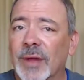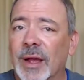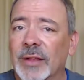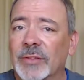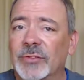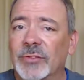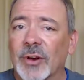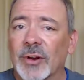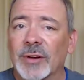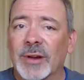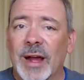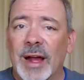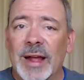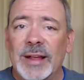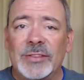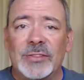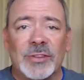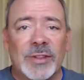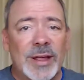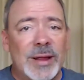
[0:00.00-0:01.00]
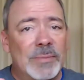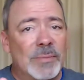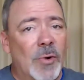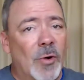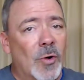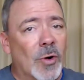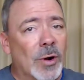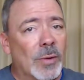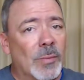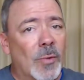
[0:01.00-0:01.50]
I started to isolate
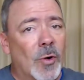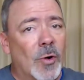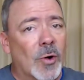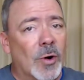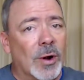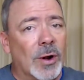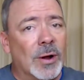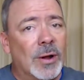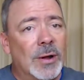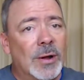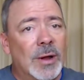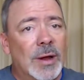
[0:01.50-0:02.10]
more and more.